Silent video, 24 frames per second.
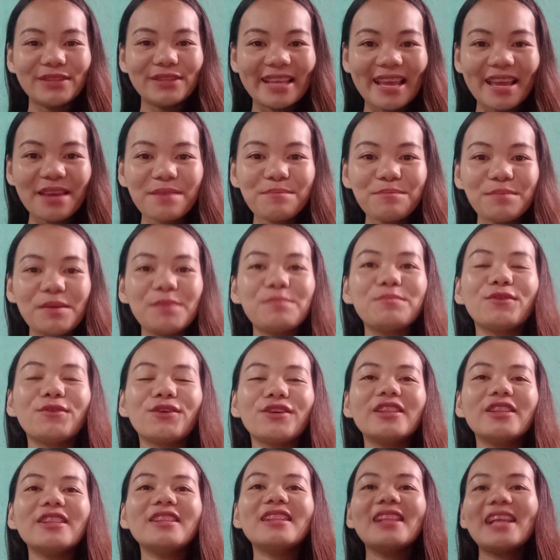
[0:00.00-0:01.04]
day,
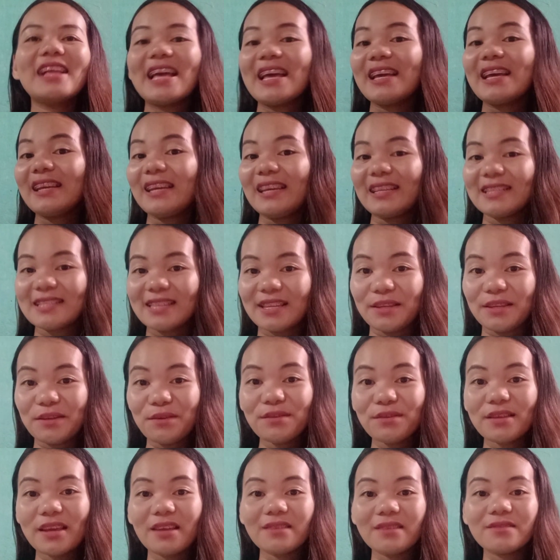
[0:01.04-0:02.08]
people. It's a new
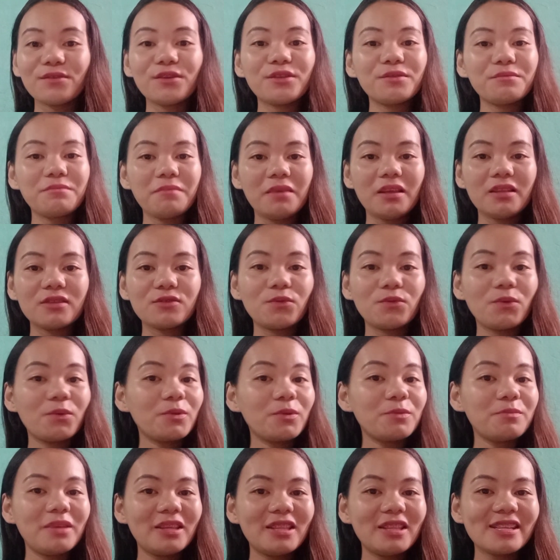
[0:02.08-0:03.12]
day, so it means we will
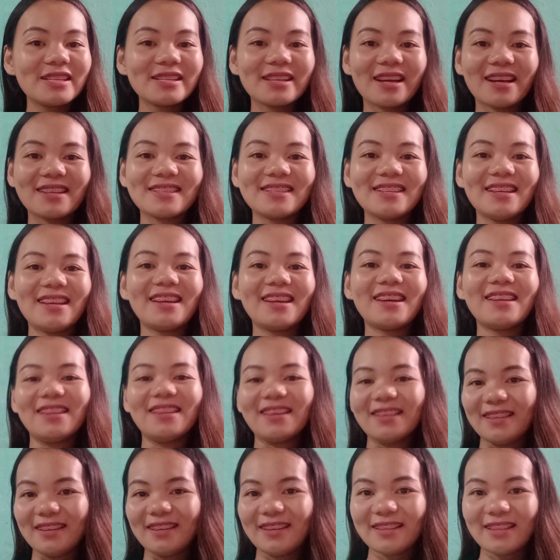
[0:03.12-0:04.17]
be discussing
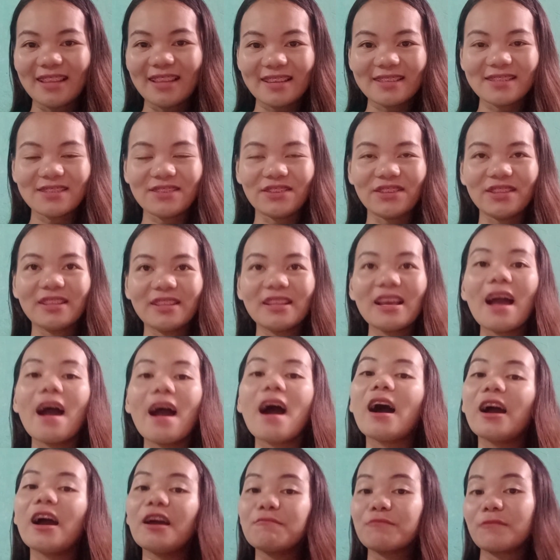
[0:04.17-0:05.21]
another lesson.
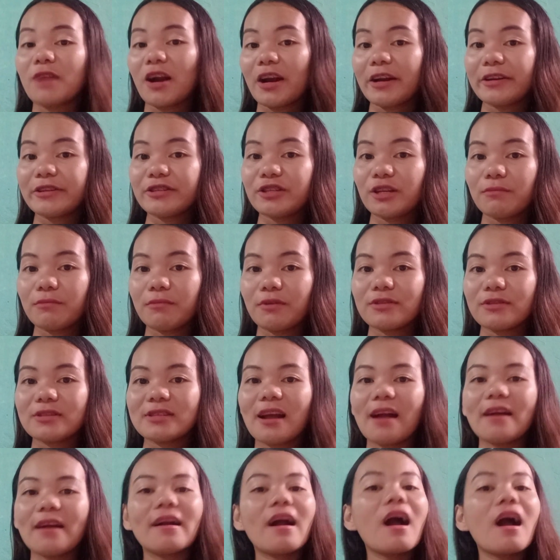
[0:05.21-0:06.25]
I'm
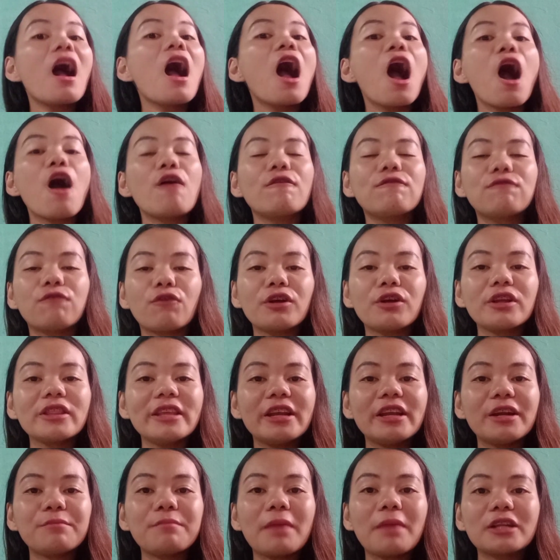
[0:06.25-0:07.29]
Mag-usara, a fourth
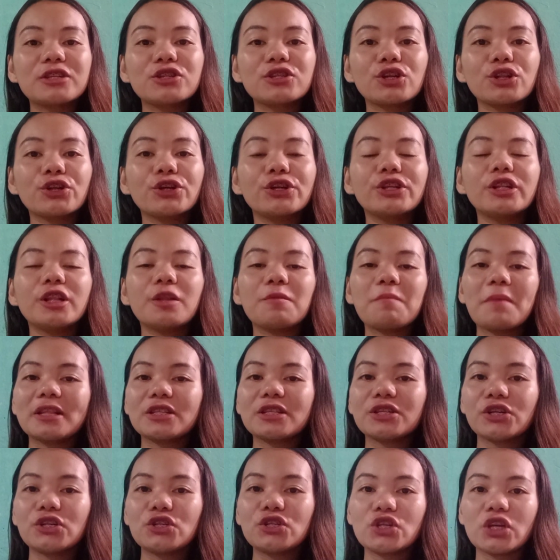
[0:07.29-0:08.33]
year Bachelor in
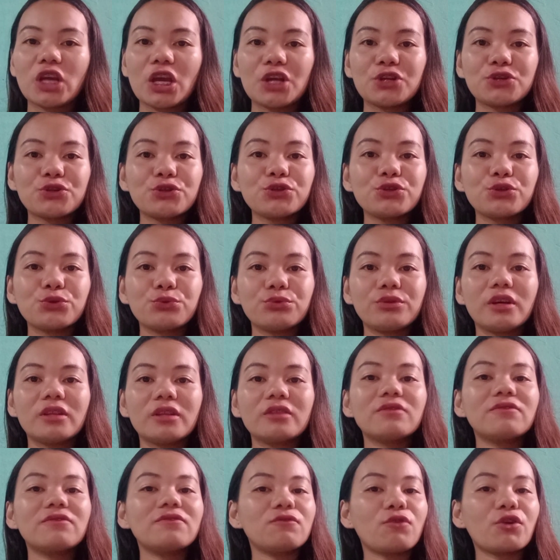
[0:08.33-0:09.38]
Elementary Education student
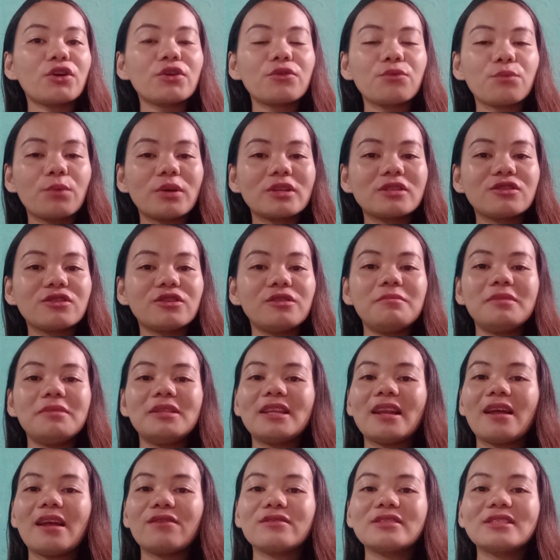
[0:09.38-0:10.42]
of Northwestern
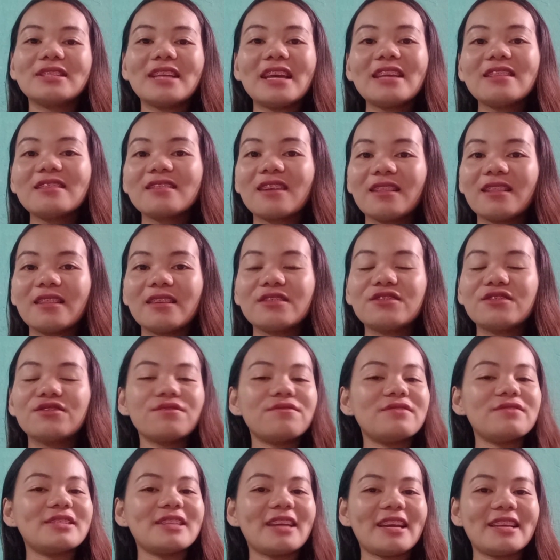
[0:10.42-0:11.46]
Mindanao State College of
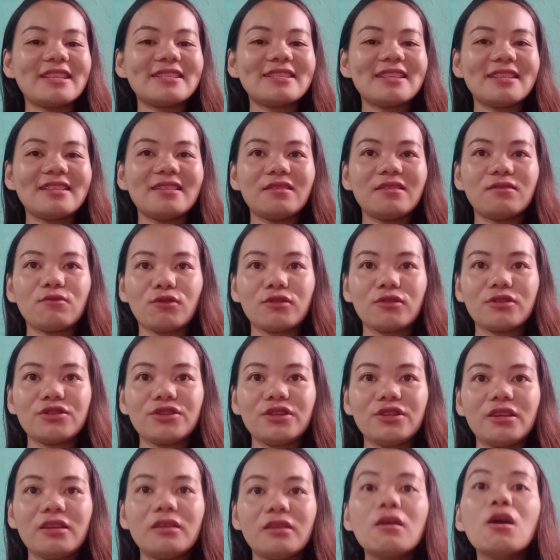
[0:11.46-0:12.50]
Science and
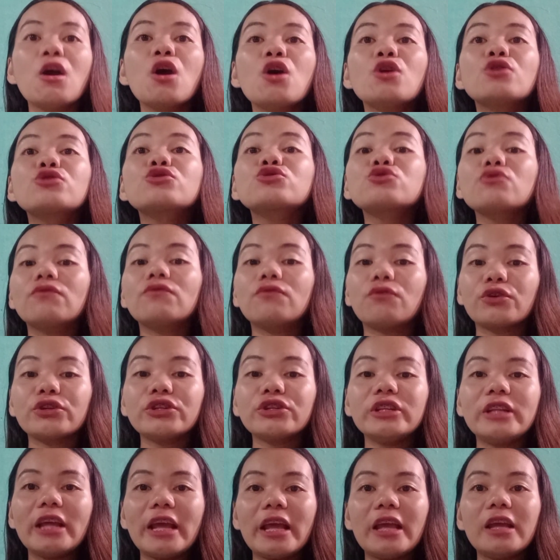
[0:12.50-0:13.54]
Technology. So, for
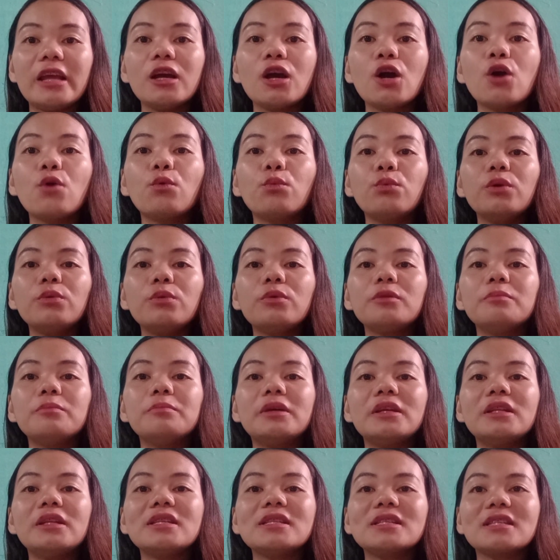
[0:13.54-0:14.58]
today, we will
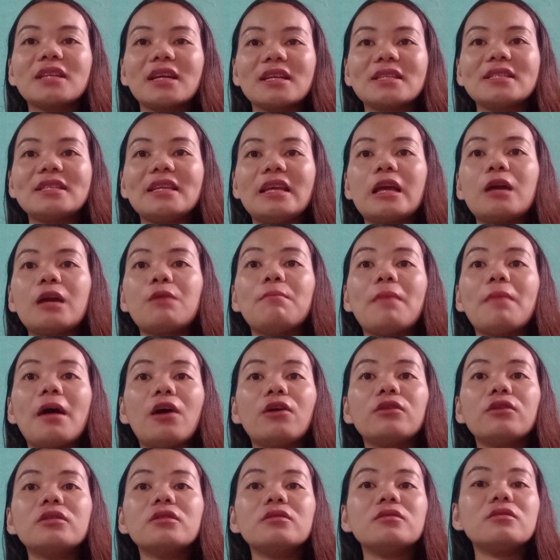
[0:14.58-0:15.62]
be discussing
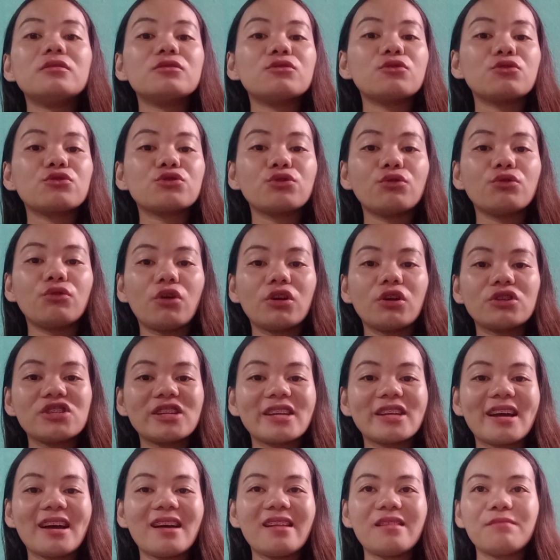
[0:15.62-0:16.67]
about the
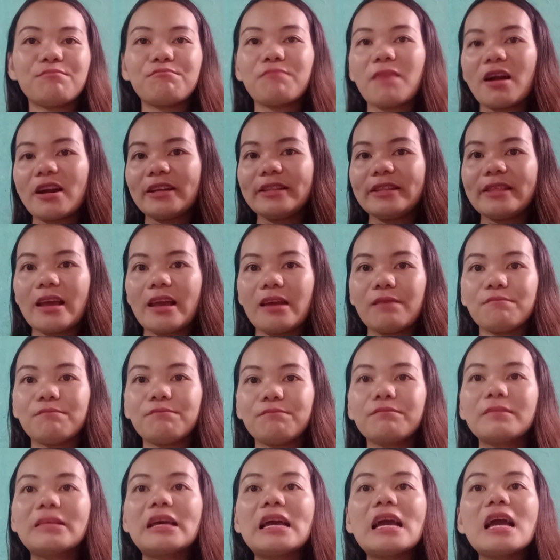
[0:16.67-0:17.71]
sociological paradigm.
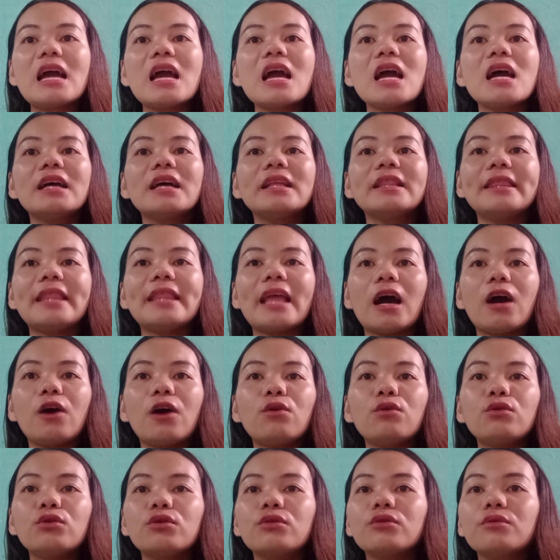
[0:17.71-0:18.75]

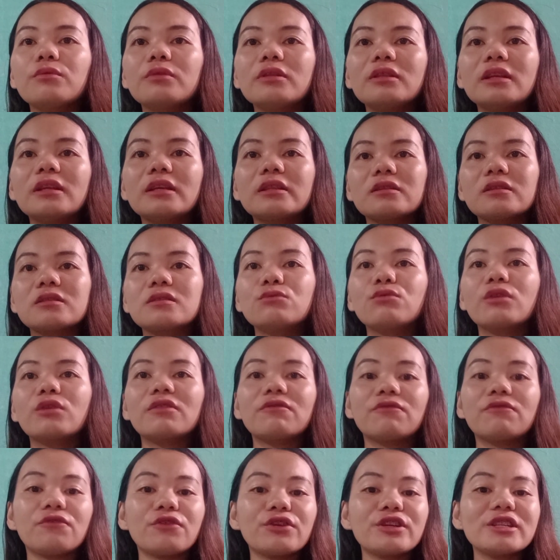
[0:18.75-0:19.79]
Now, let us look at
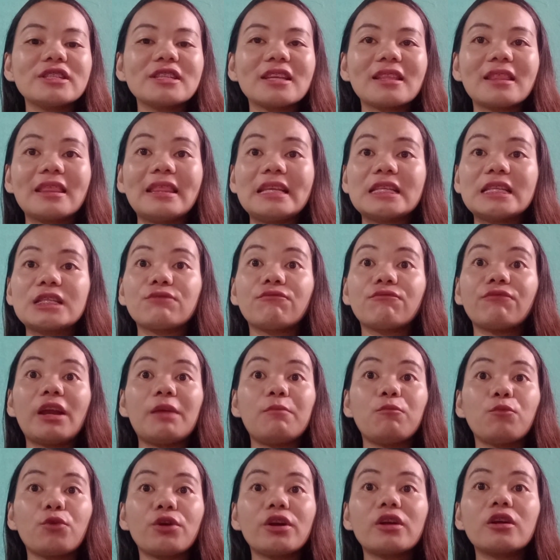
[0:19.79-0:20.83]
first at this
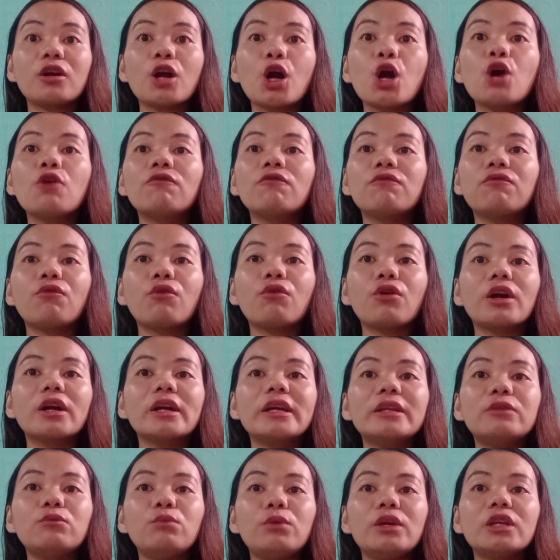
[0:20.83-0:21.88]
framework, for
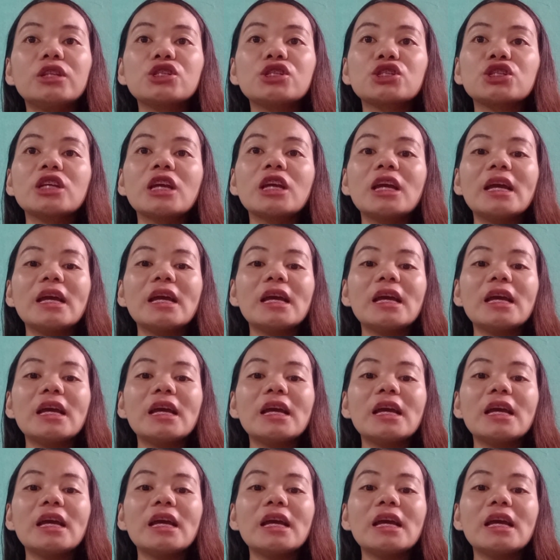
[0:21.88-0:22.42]
in which,